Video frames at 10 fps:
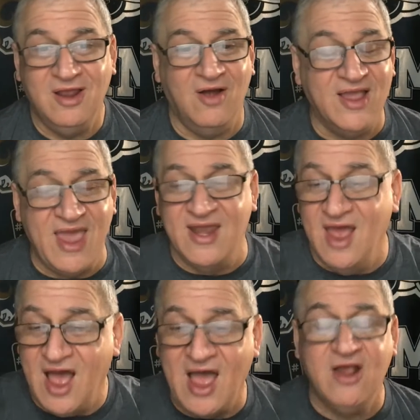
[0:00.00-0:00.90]
Again,
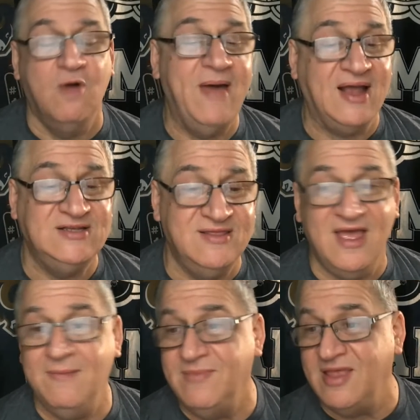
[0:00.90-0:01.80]
I go back to
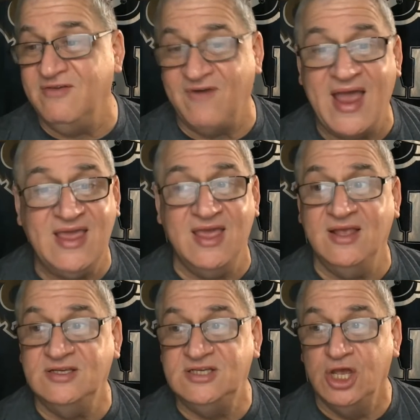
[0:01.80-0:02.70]
them and the
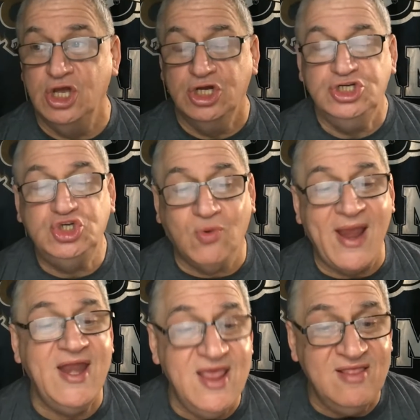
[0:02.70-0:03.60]
Vikings
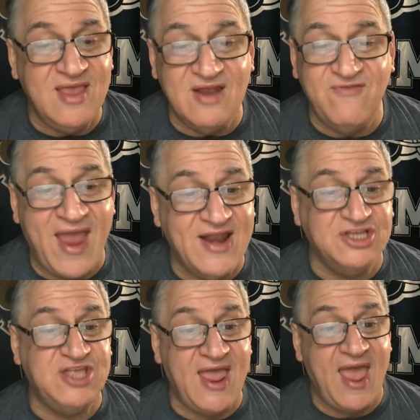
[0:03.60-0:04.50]
trading the advantage
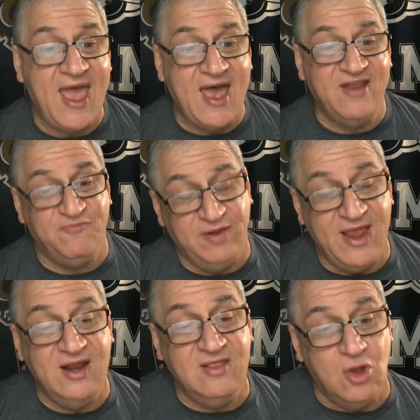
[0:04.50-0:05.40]
they had of
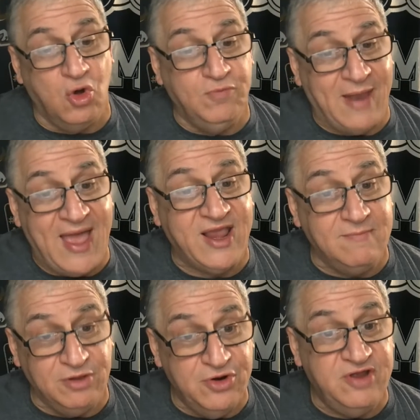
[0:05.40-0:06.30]
playing in the old black and
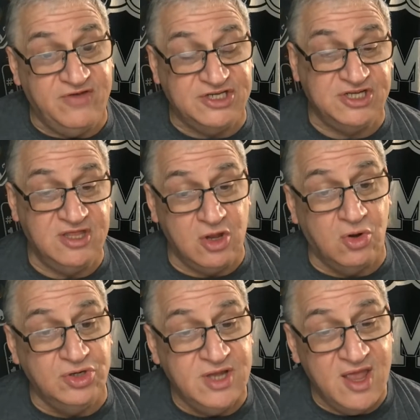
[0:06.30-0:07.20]
blue division, the
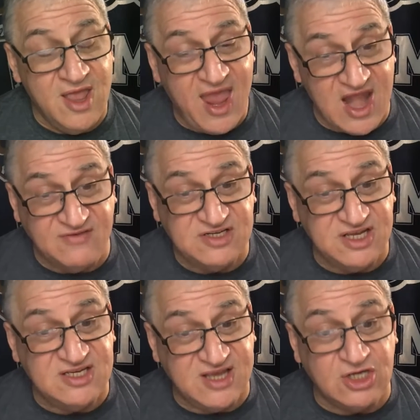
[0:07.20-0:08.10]
old NFC
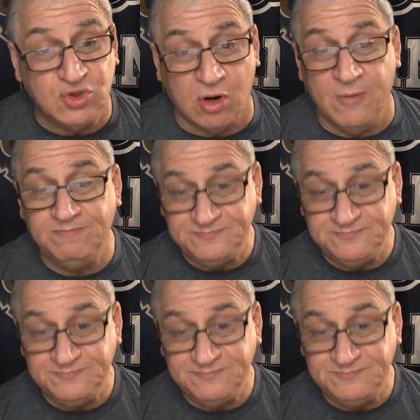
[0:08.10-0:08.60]
Central,